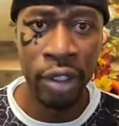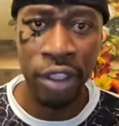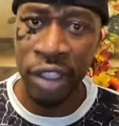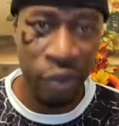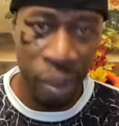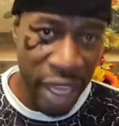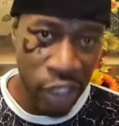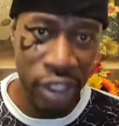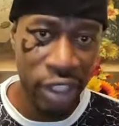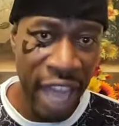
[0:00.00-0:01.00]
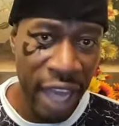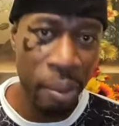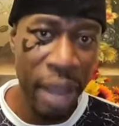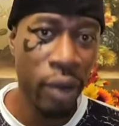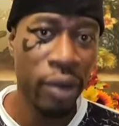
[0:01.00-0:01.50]
This information is not
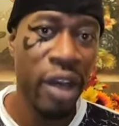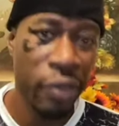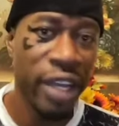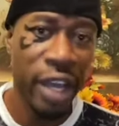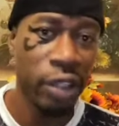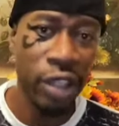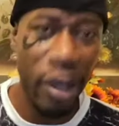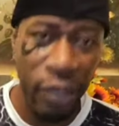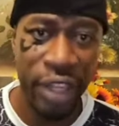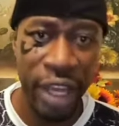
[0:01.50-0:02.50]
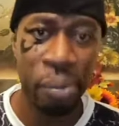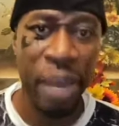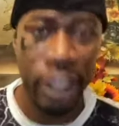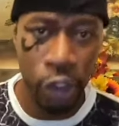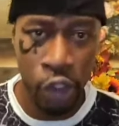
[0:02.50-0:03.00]
about nothing else other than
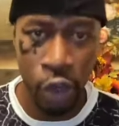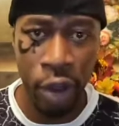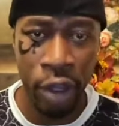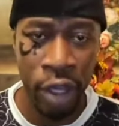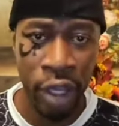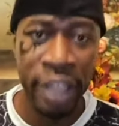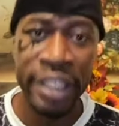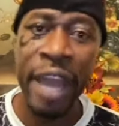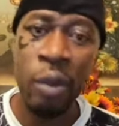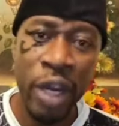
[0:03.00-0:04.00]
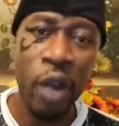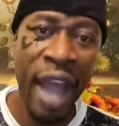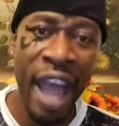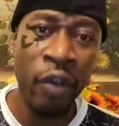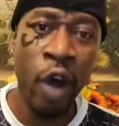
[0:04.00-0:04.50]
making sure that we don't
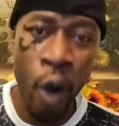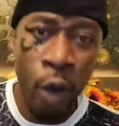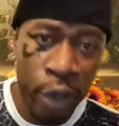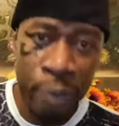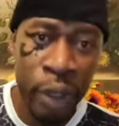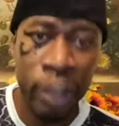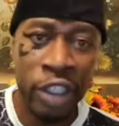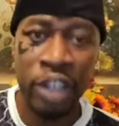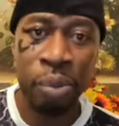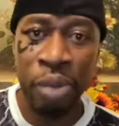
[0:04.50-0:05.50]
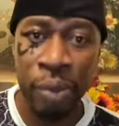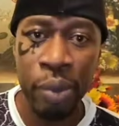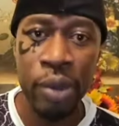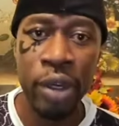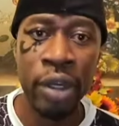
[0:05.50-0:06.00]
have a whole community of
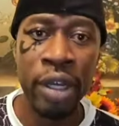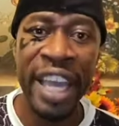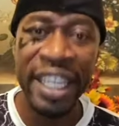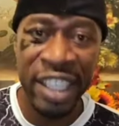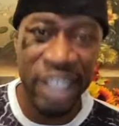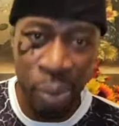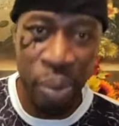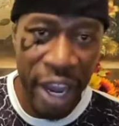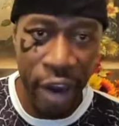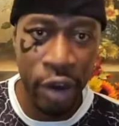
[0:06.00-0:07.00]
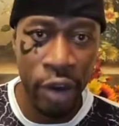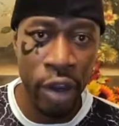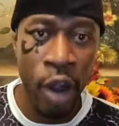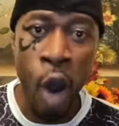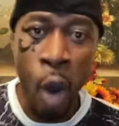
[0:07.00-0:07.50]
people in despair
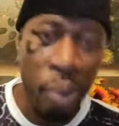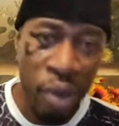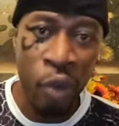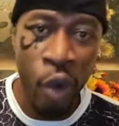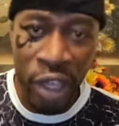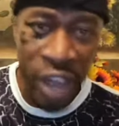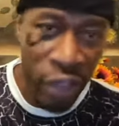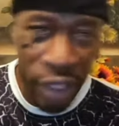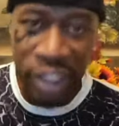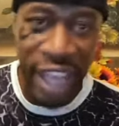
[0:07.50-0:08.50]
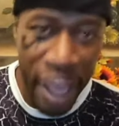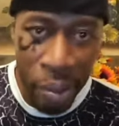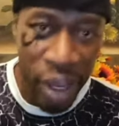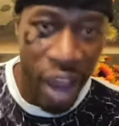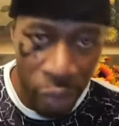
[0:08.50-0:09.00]
hoping for another
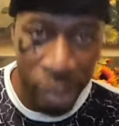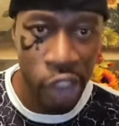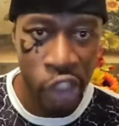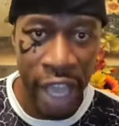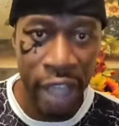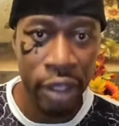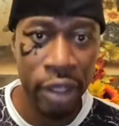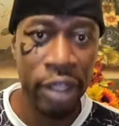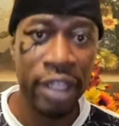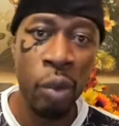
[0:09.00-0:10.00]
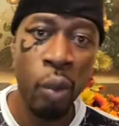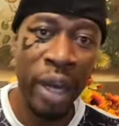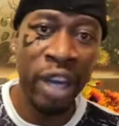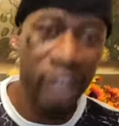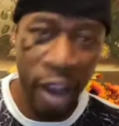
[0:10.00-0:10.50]
damn government check
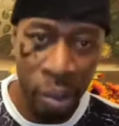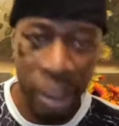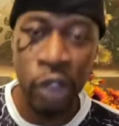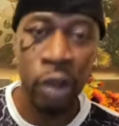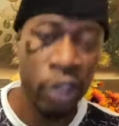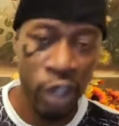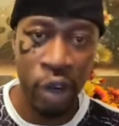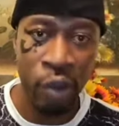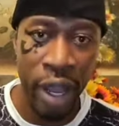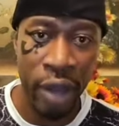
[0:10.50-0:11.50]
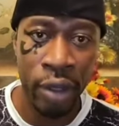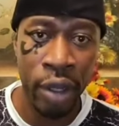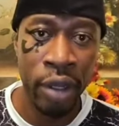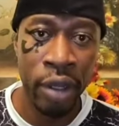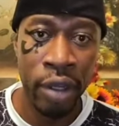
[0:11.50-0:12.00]
where the government's going to turn around
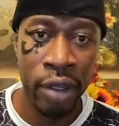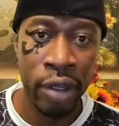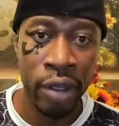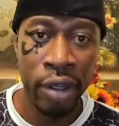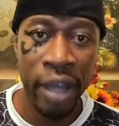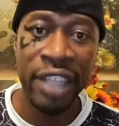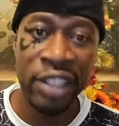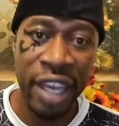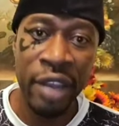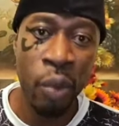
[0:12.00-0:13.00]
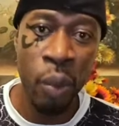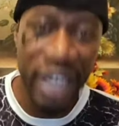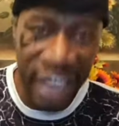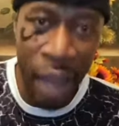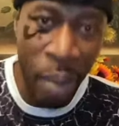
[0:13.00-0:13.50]
and say, we
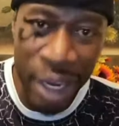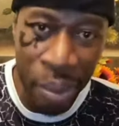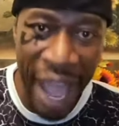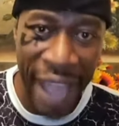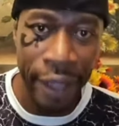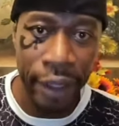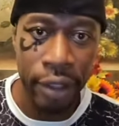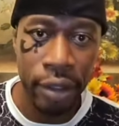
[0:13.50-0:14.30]
need our money back.